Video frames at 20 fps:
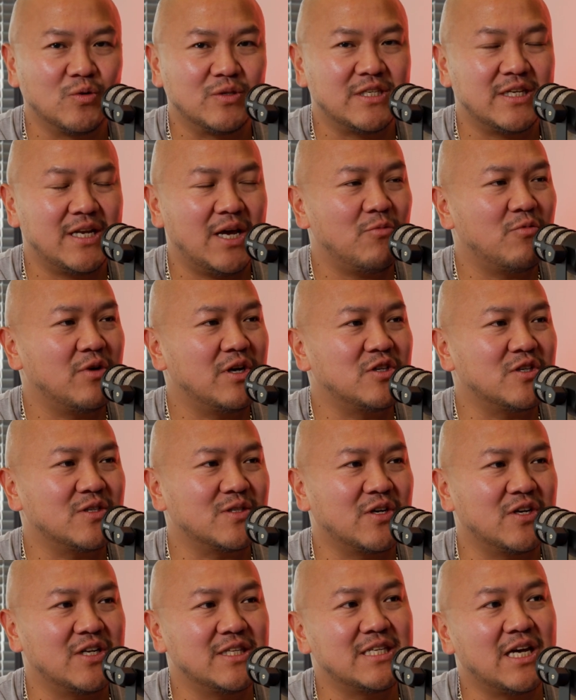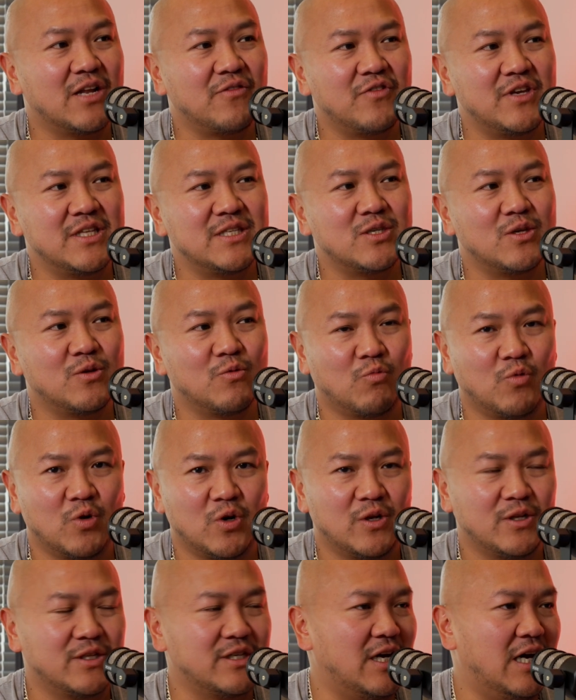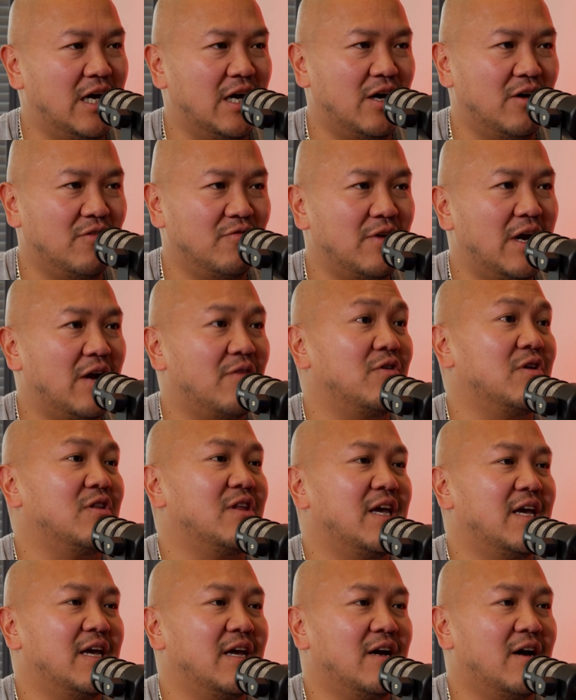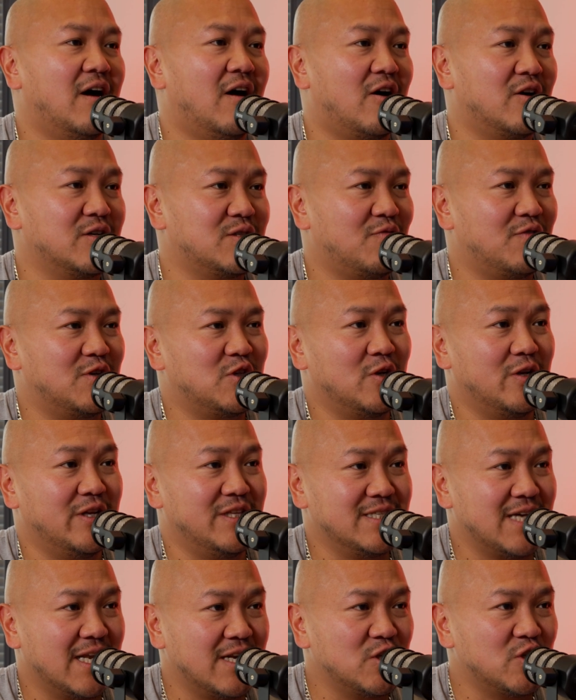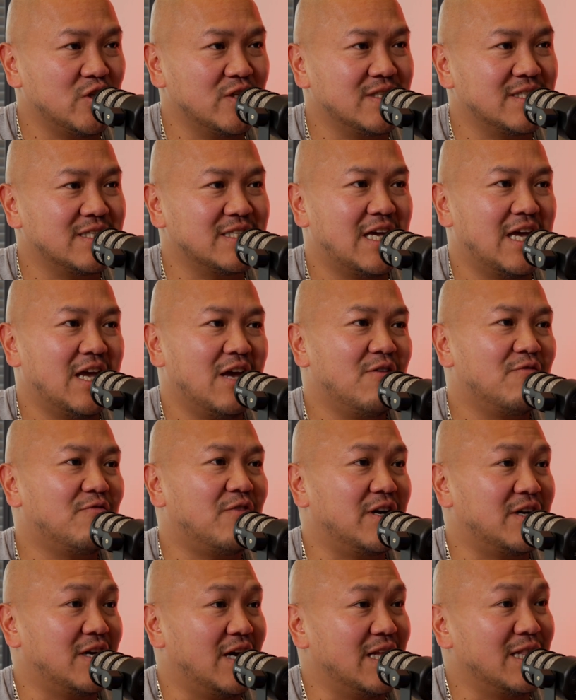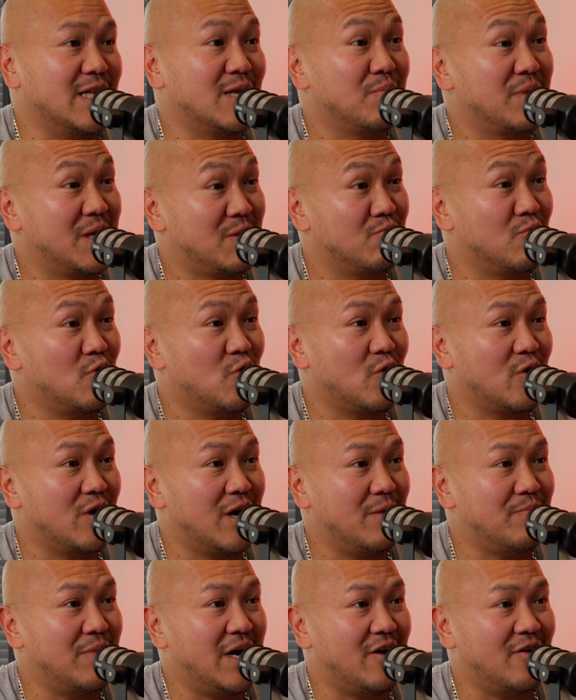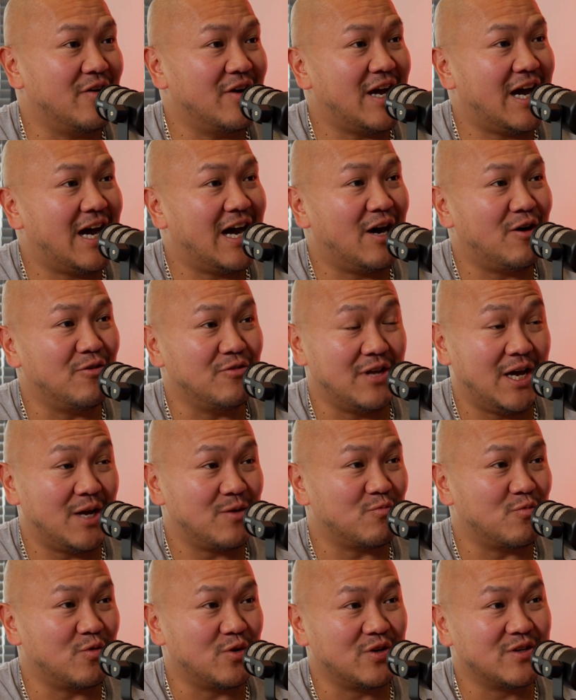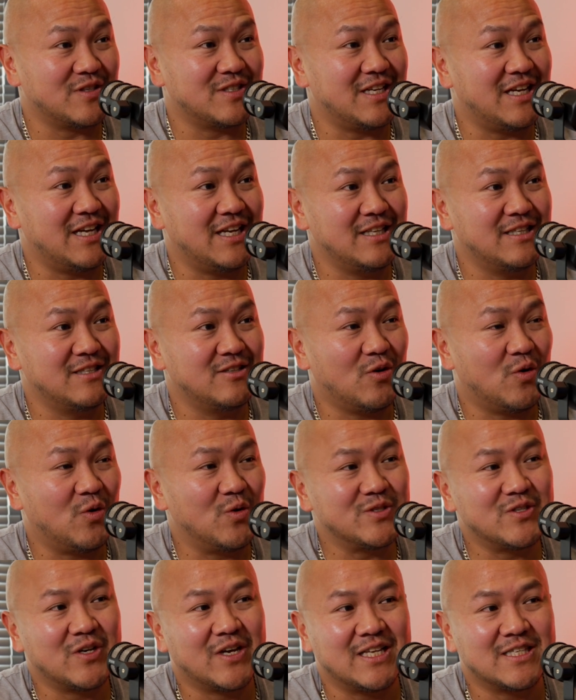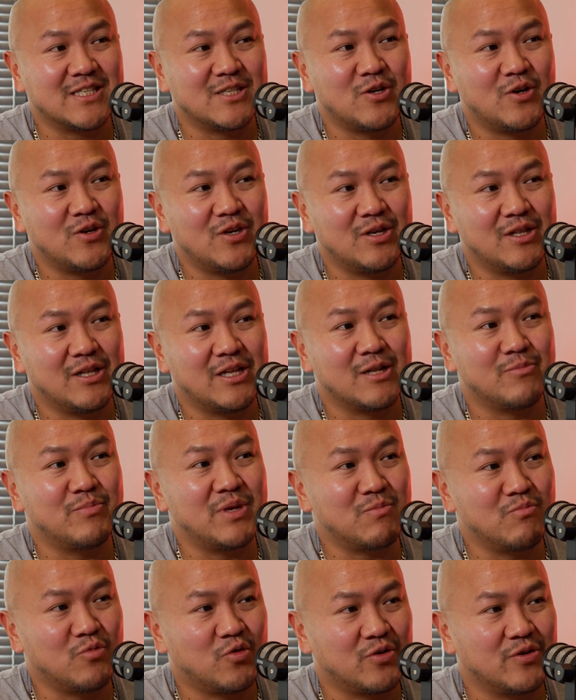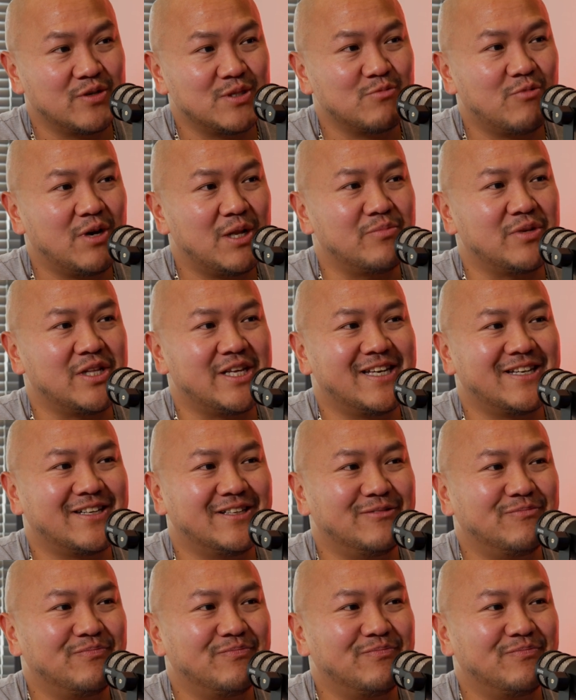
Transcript: today we're just going to delve into the world of everything artificial intelligence, find out a little bit more about how that works, and also get to know you a little bit more as well, Malika.